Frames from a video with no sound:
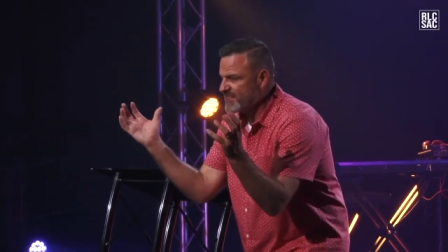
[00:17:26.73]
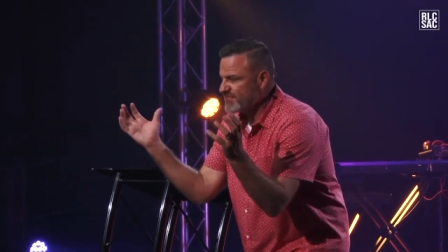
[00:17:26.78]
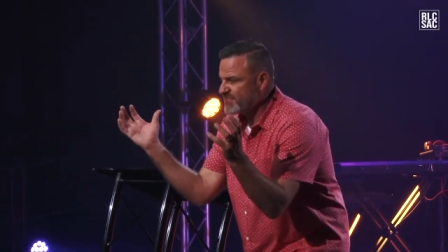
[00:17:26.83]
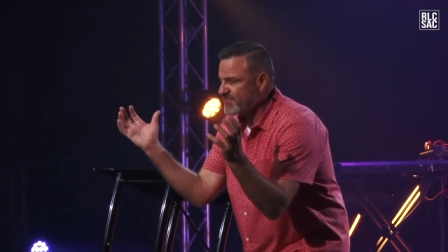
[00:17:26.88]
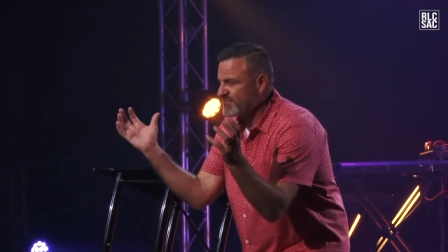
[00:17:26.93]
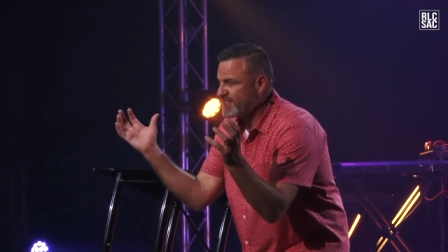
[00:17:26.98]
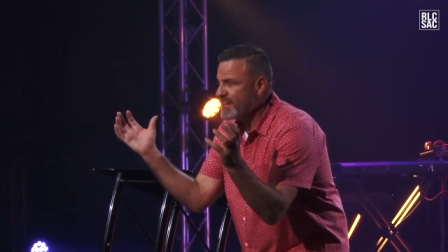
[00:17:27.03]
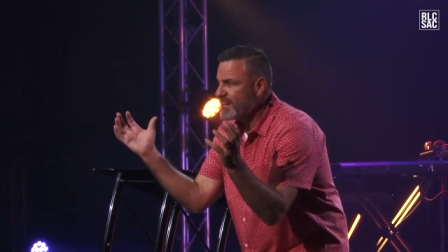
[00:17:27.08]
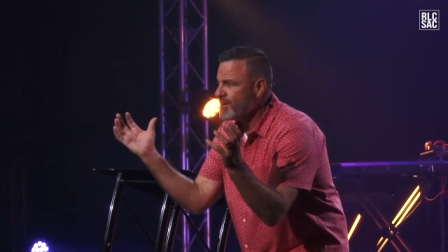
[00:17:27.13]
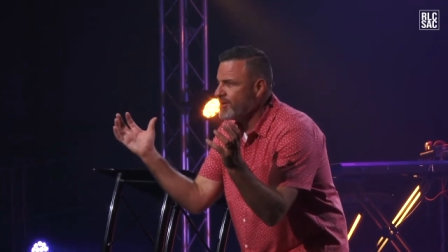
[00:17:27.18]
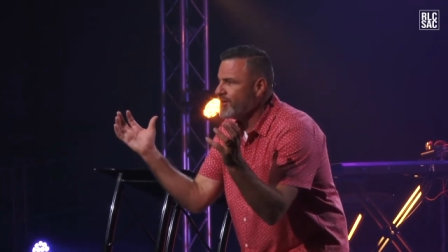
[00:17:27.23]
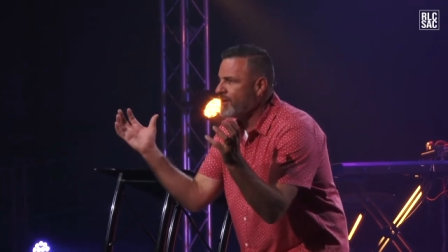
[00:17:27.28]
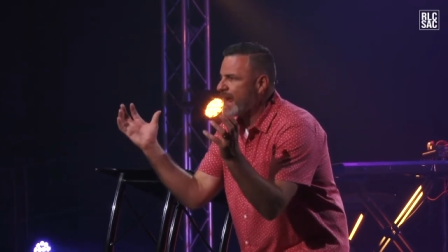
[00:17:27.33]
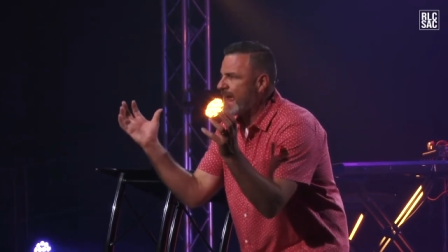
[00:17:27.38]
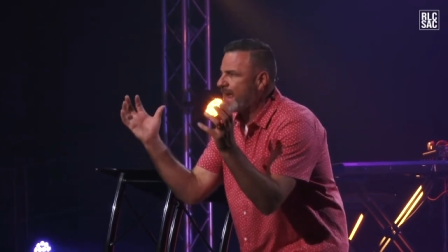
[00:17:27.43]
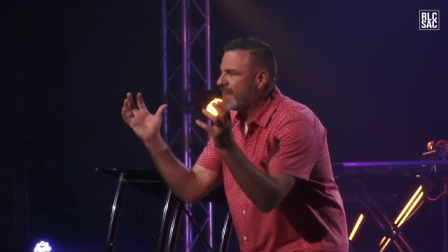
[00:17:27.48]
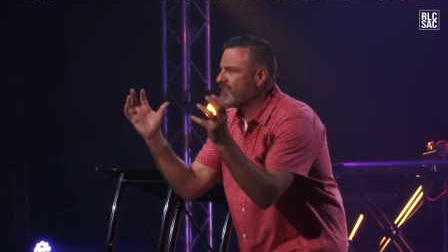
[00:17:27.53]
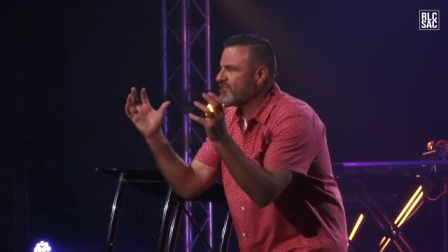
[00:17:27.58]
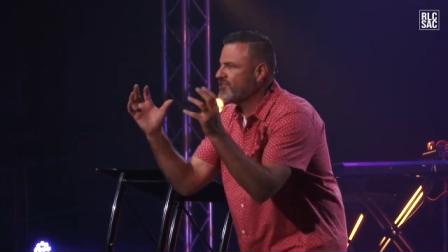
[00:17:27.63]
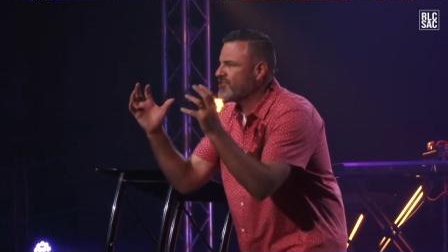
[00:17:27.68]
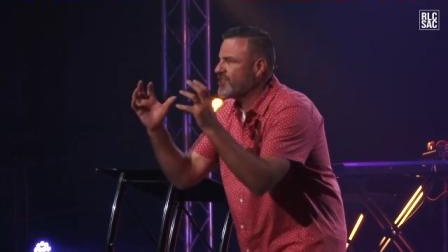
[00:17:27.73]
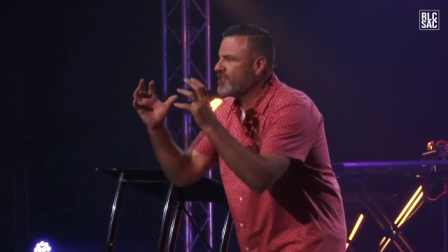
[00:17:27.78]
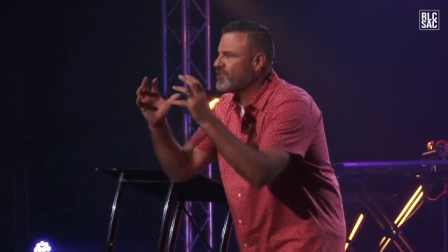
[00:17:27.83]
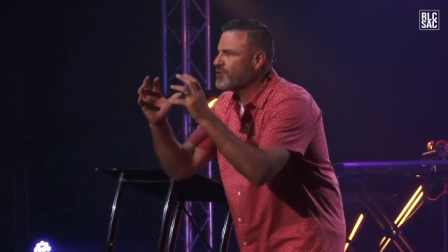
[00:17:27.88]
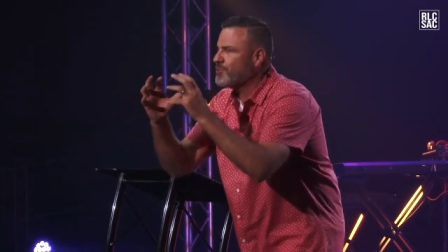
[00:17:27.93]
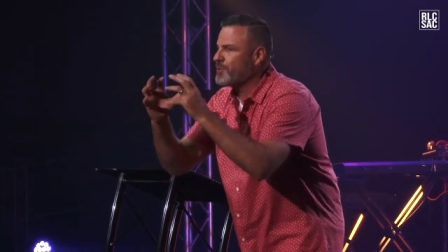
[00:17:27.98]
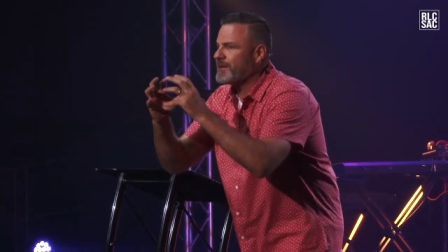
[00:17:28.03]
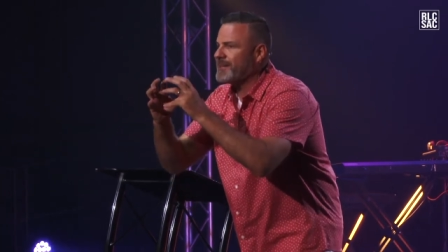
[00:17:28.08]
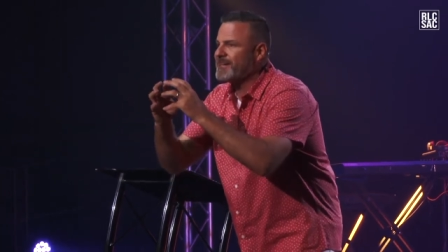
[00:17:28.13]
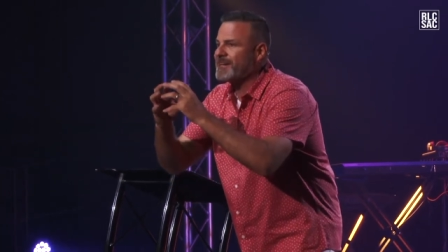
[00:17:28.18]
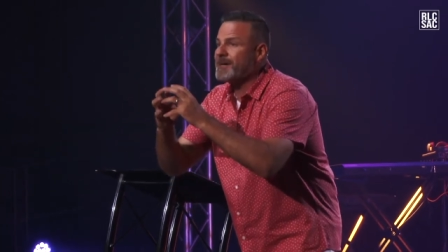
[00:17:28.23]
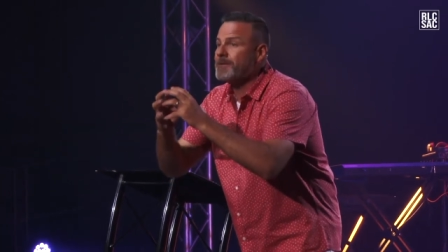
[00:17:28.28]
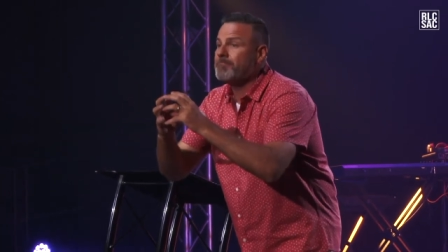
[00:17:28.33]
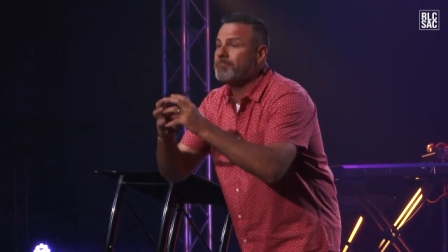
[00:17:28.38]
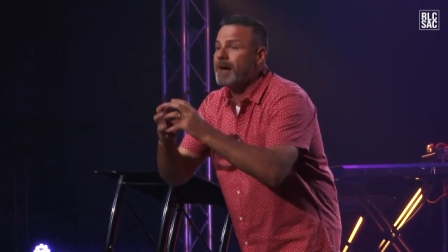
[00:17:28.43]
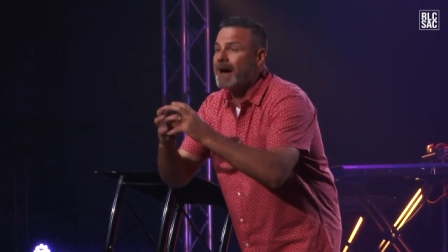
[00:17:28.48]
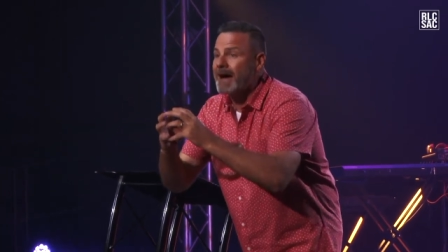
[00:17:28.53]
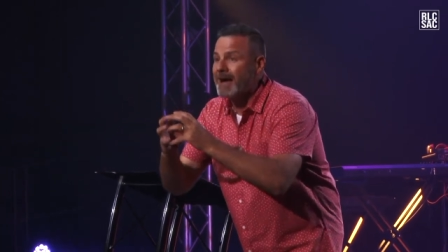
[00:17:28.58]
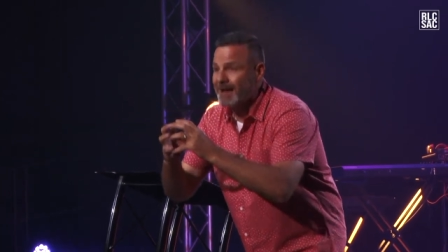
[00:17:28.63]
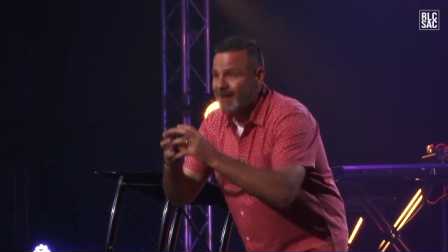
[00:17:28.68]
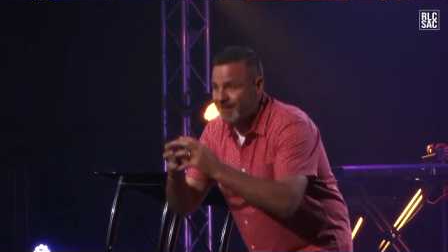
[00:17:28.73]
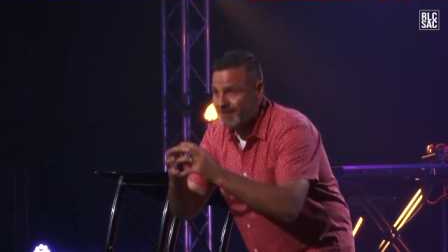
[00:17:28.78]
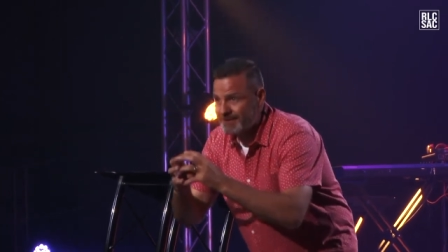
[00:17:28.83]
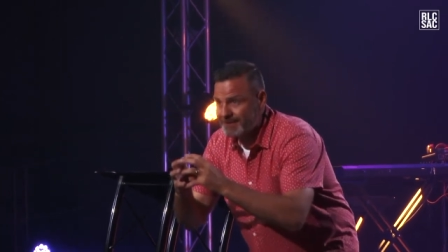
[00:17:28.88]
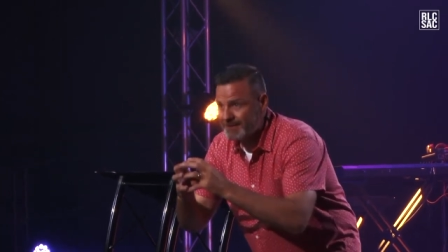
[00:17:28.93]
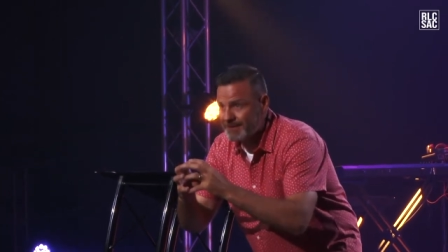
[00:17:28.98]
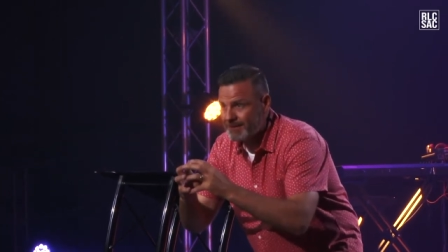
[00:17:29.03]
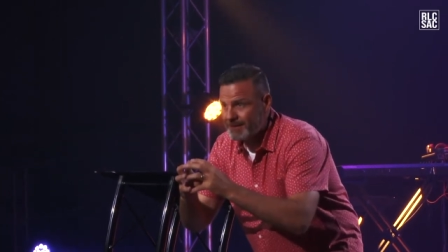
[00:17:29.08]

sincere and genuine combined.